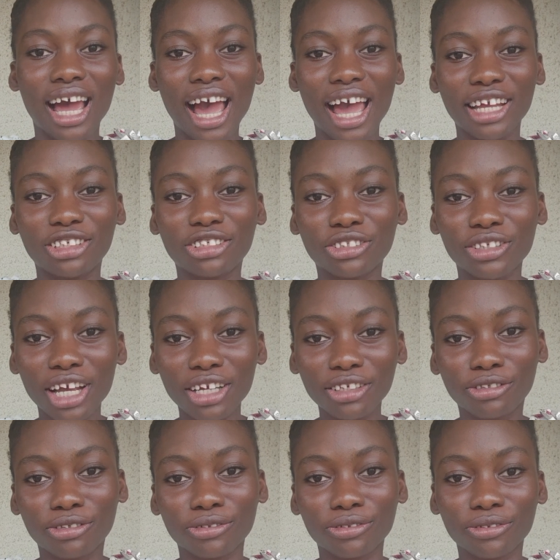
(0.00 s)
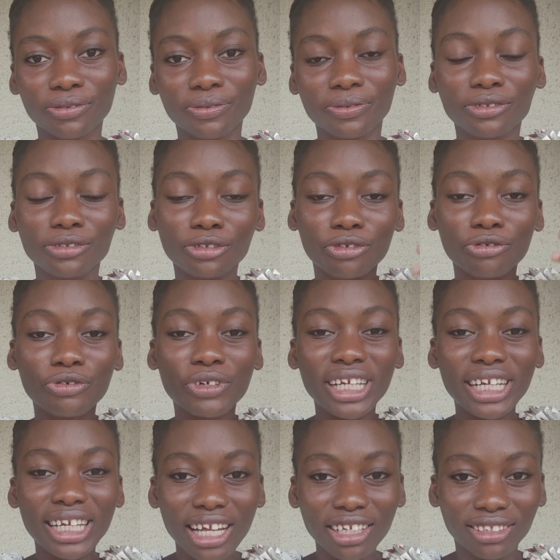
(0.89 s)
I try to
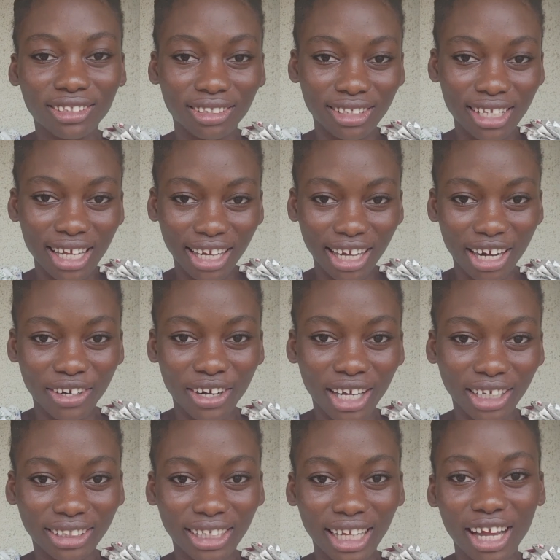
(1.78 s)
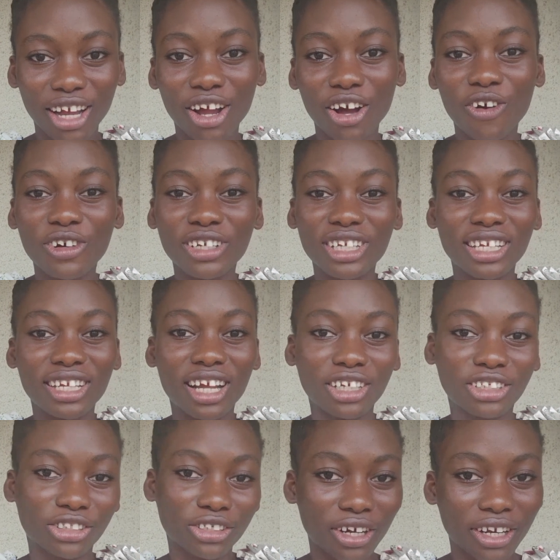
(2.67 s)
relate to that character on a
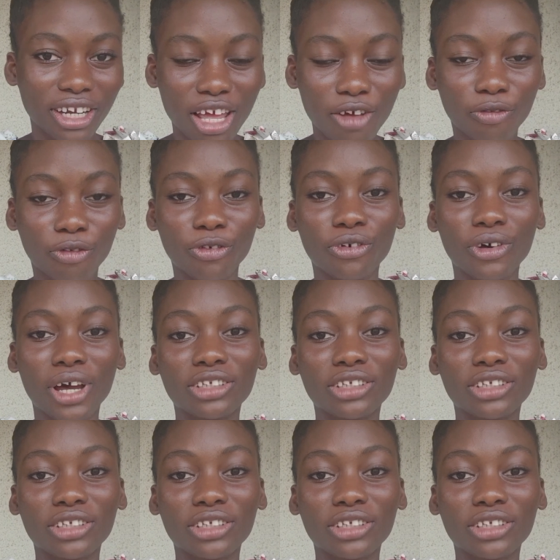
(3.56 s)
natural level.